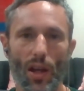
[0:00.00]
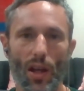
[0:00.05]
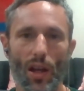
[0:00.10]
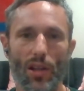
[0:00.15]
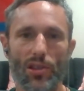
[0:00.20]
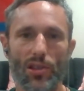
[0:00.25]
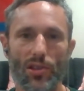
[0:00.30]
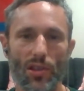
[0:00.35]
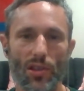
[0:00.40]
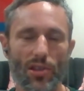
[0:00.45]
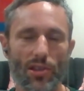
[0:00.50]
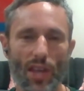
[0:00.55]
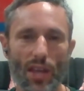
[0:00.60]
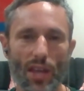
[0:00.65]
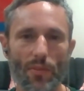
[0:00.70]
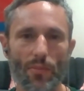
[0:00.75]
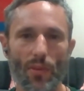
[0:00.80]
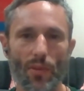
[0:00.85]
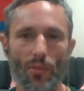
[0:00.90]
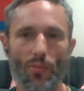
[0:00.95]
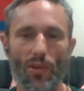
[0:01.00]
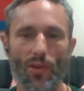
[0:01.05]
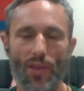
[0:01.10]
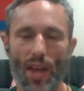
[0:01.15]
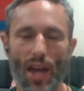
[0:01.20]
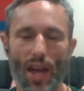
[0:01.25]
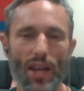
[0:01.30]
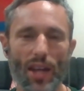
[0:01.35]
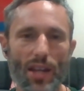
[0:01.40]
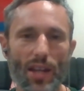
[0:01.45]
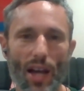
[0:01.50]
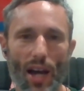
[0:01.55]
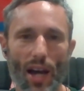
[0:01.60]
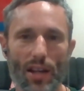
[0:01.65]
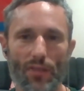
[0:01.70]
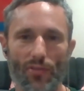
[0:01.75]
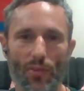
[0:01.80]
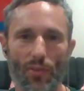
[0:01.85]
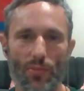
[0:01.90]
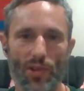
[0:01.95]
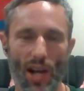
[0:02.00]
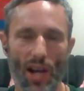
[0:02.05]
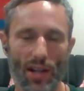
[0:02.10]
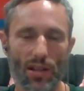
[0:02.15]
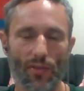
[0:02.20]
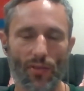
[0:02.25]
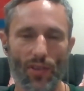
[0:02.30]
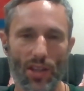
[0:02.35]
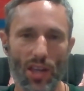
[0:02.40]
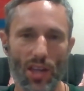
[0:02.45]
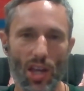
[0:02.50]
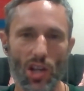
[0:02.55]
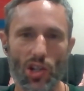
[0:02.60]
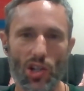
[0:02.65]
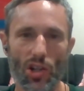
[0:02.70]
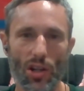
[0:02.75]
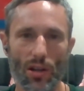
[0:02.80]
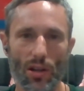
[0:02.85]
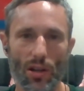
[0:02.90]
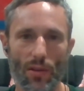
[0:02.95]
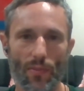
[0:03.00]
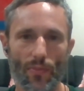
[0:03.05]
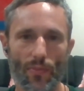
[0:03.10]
It's the same with any kind of objectification.